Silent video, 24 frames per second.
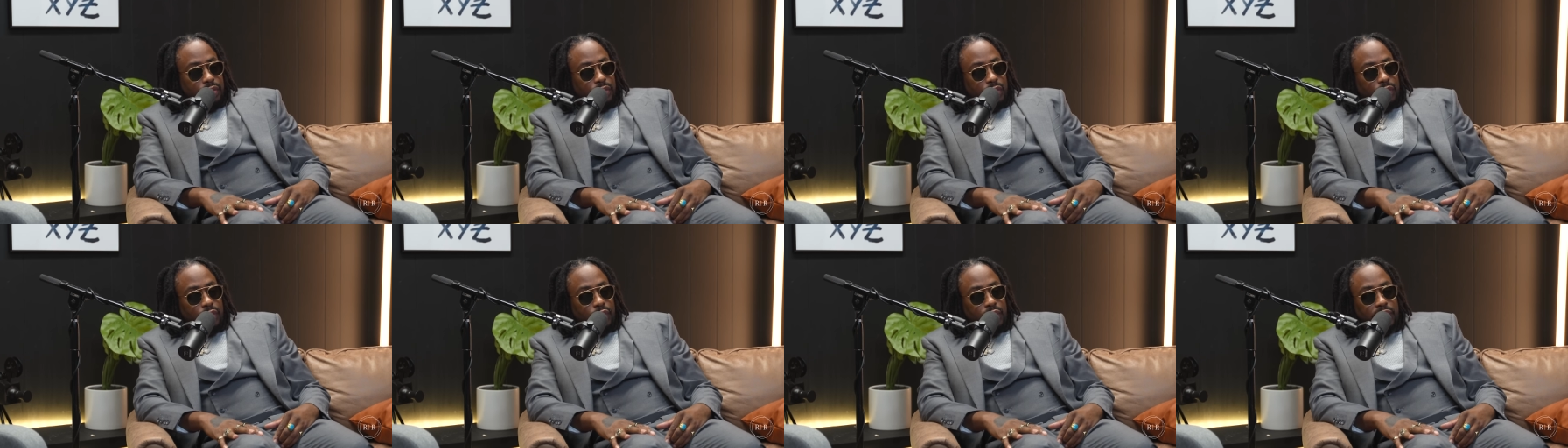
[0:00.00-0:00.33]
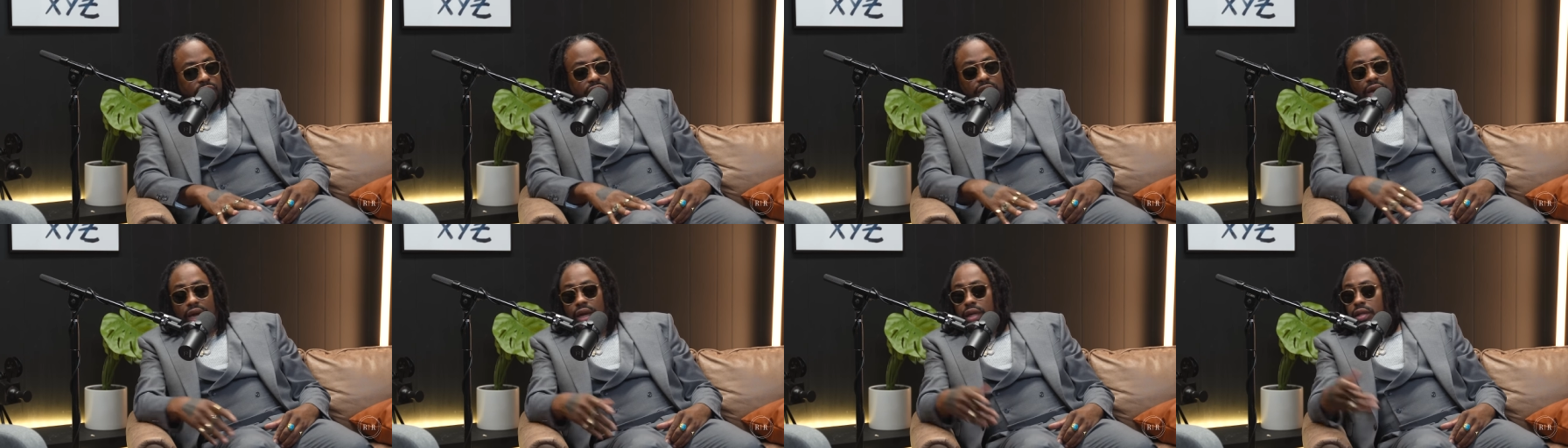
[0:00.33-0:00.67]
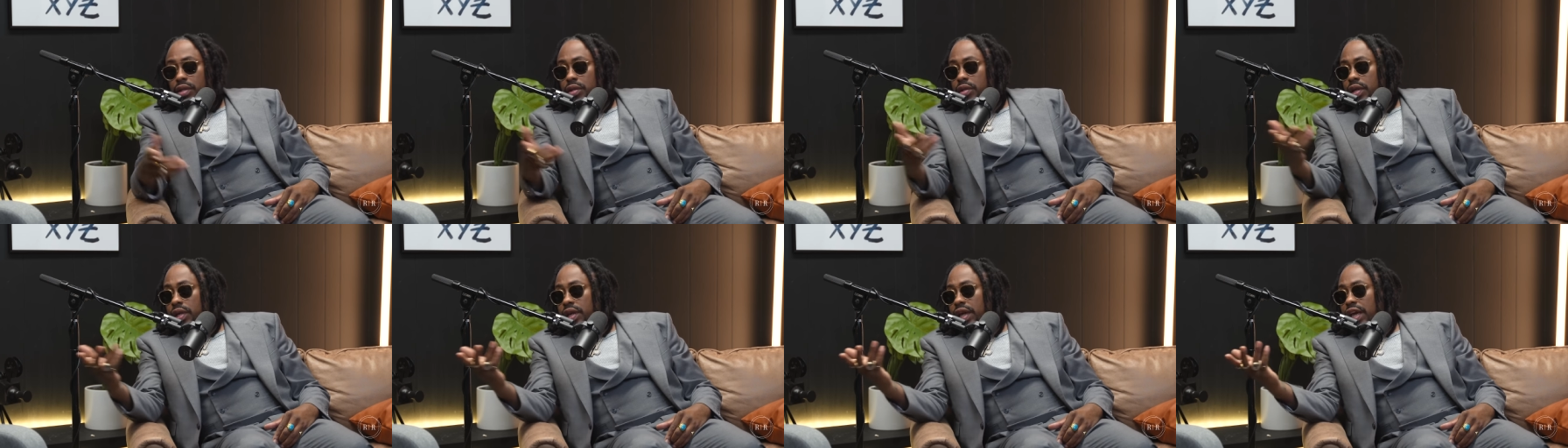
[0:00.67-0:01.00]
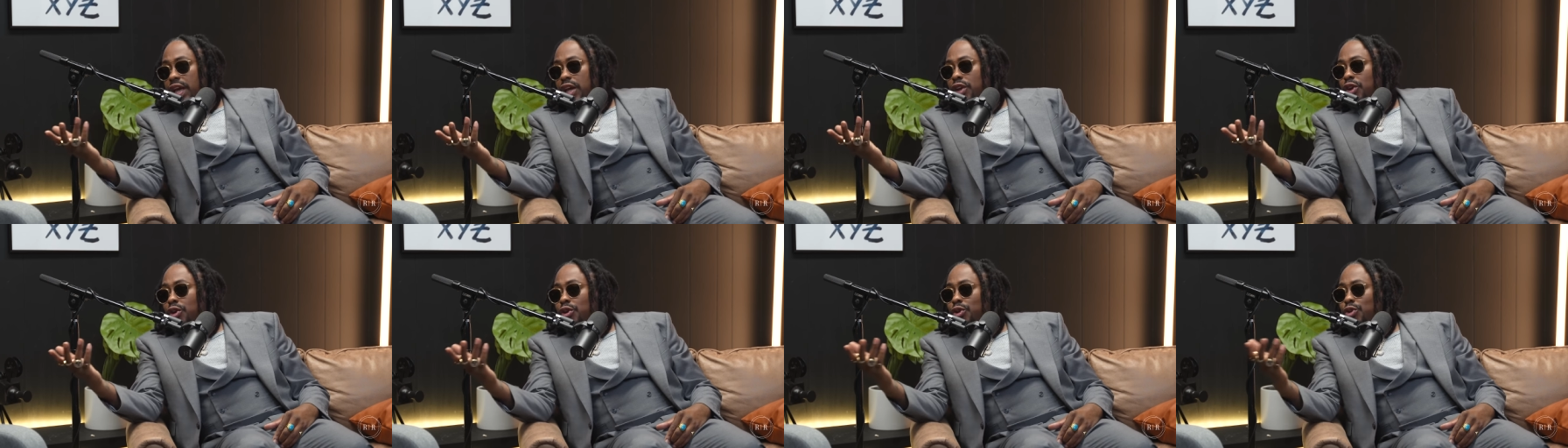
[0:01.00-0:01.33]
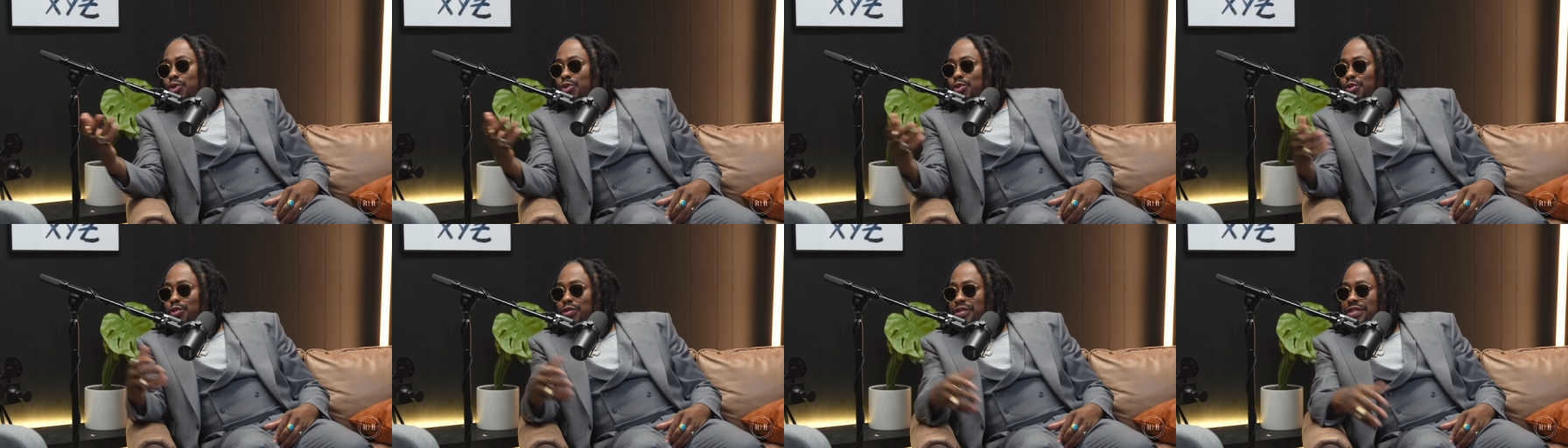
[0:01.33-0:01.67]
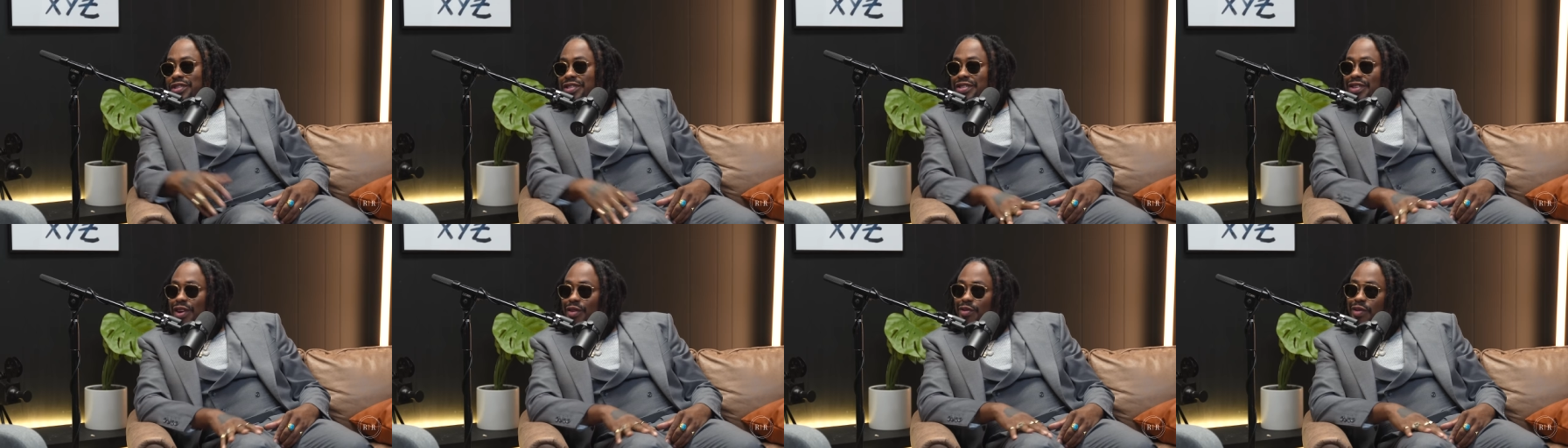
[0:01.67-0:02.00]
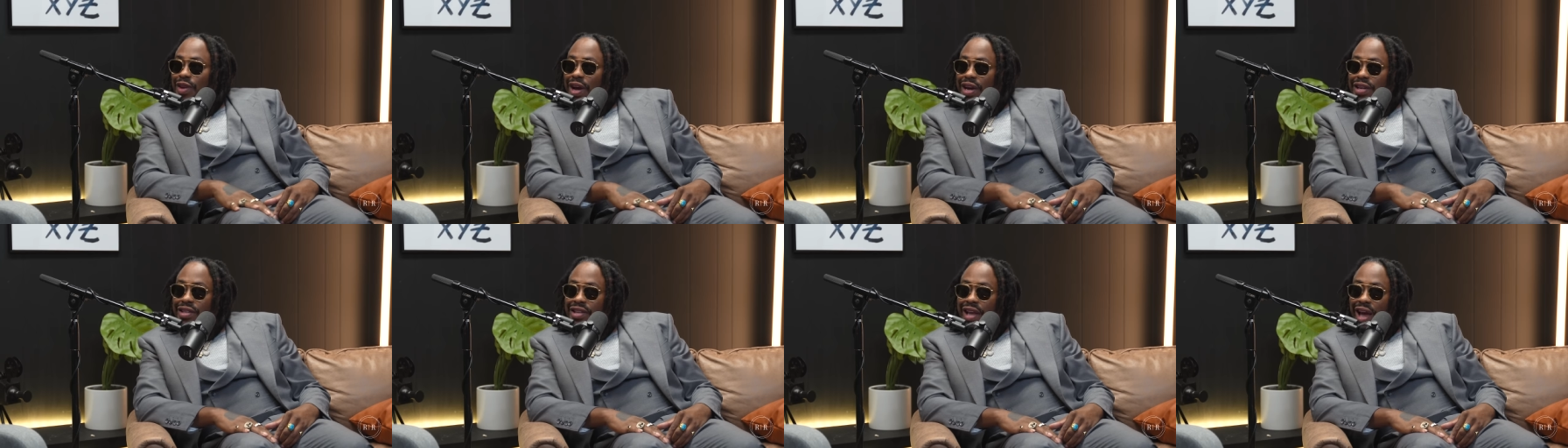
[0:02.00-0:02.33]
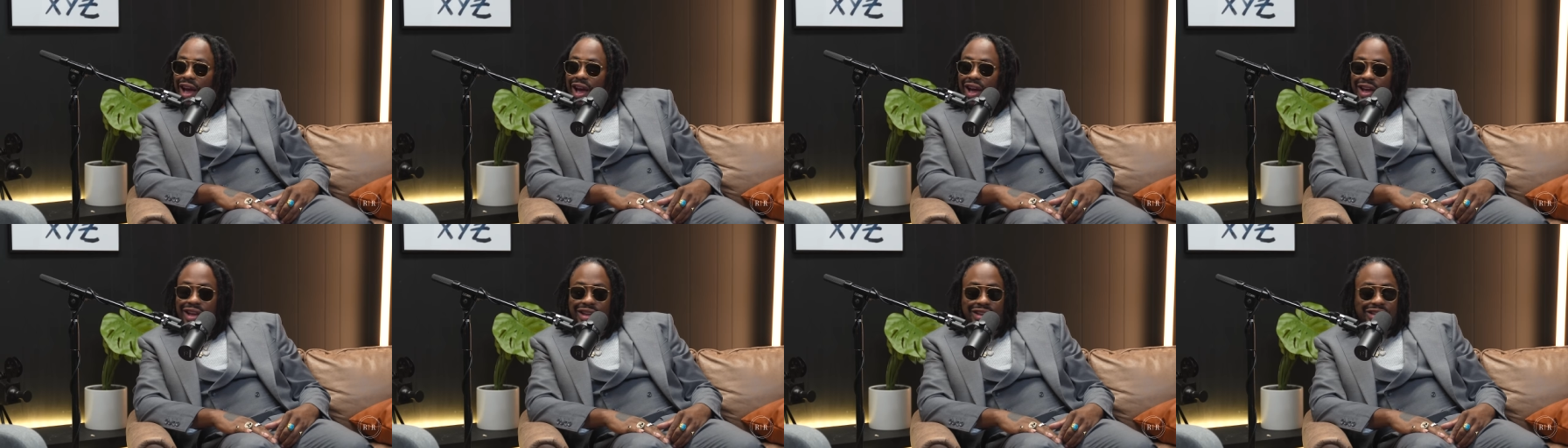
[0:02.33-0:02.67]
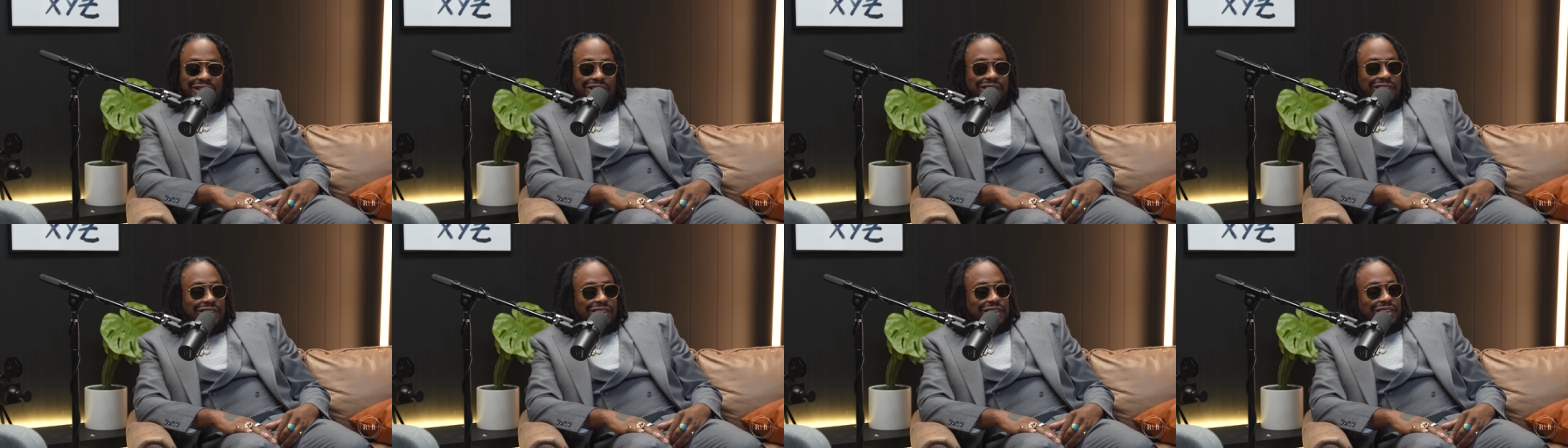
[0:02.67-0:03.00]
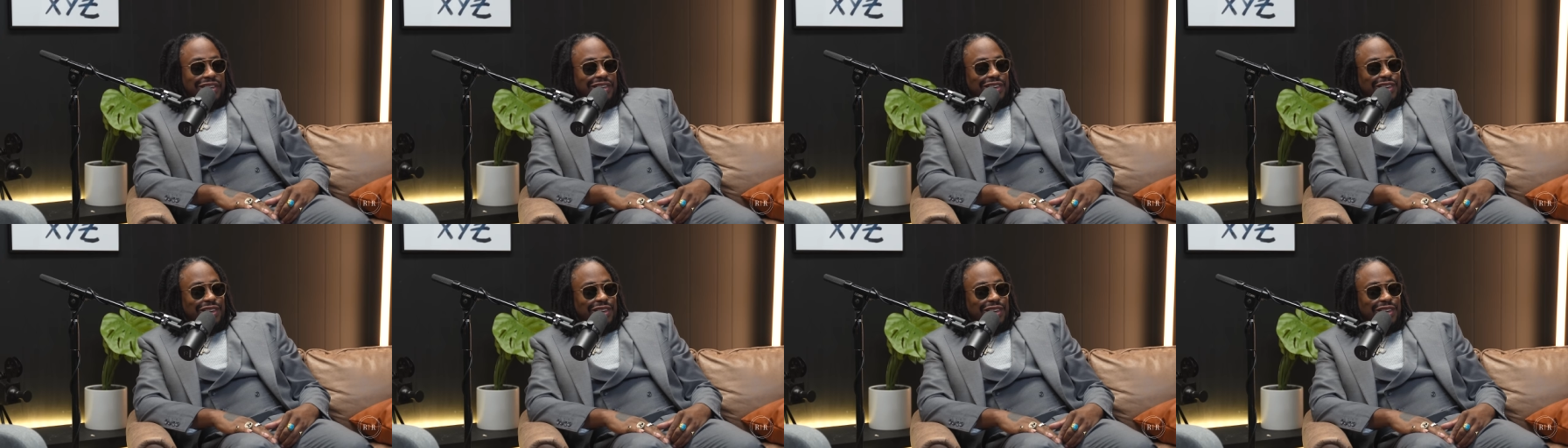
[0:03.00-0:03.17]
with Tank and interludes and stuff like that,